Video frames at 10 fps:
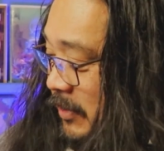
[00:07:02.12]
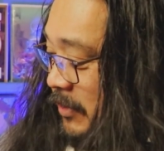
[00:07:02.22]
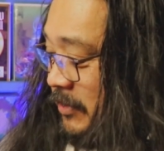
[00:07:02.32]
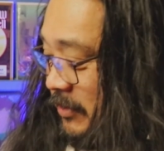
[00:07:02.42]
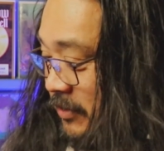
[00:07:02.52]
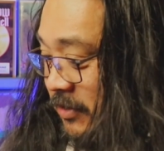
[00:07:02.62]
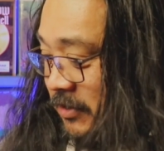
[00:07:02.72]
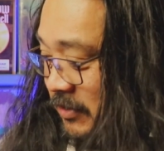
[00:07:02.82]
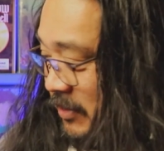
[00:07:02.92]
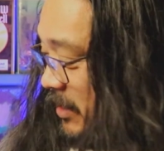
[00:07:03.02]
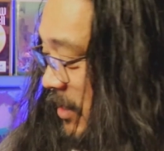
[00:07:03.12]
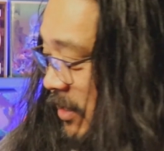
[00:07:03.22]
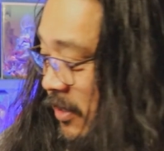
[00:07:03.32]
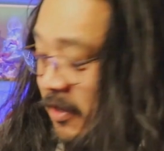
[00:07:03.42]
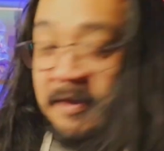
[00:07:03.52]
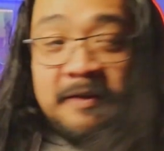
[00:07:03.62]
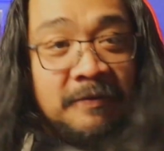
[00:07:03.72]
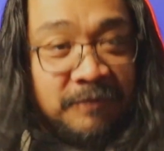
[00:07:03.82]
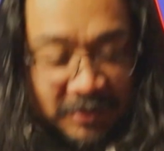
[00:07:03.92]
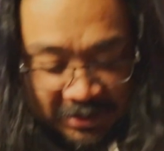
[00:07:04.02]
This is the
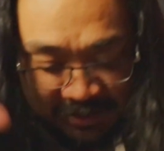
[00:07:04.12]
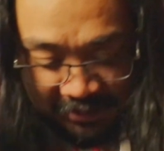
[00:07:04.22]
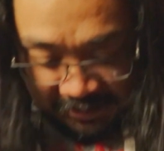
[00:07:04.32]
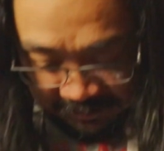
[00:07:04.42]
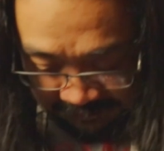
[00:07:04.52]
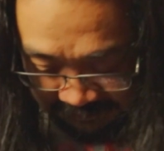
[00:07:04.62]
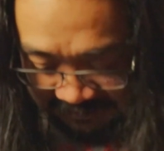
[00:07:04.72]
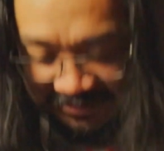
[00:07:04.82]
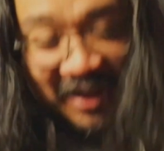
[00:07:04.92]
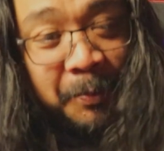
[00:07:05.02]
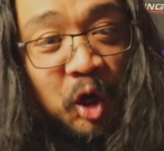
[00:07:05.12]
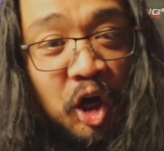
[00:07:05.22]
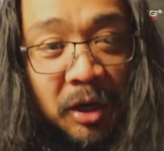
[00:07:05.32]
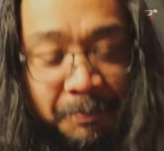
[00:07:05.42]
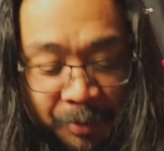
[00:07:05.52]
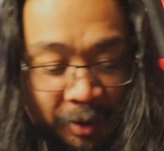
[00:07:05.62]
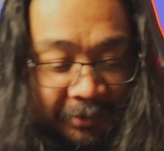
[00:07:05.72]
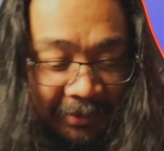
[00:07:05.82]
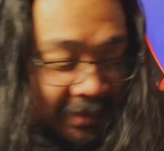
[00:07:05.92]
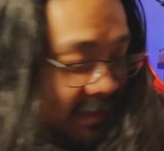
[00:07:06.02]
saber part,
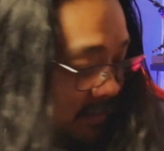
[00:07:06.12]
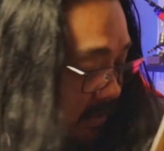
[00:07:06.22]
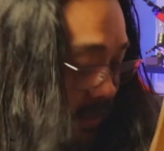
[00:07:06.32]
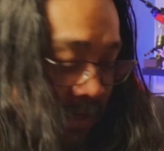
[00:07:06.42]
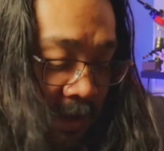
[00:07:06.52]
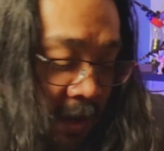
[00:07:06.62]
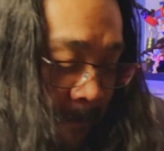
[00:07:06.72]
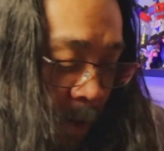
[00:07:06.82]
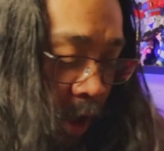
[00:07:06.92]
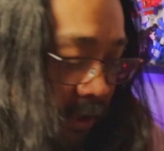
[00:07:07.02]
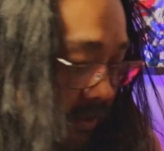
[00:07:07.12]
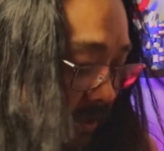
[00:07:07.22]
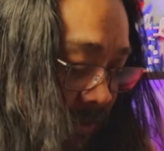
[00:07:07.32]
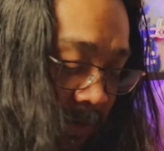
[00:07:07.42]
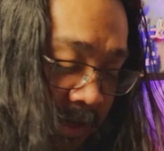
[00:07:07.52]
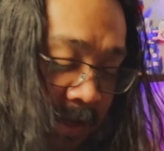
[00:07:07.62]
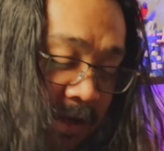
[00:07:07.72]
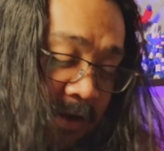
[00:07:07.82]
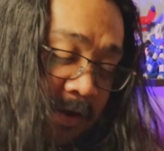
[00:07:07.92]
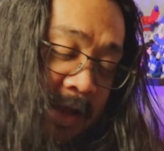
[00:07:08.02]
the light part right
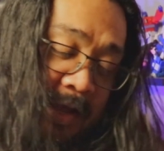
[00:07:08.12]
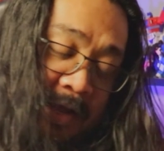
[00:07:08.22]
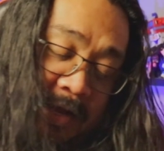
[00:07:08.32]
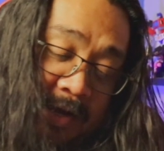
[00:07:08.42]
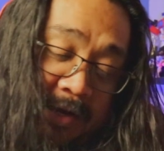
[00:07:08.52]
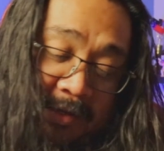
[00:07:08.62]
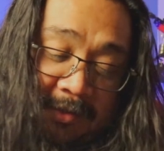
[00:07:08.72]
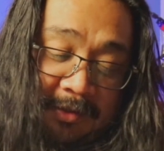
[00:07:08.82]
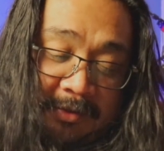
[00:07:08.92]
here, and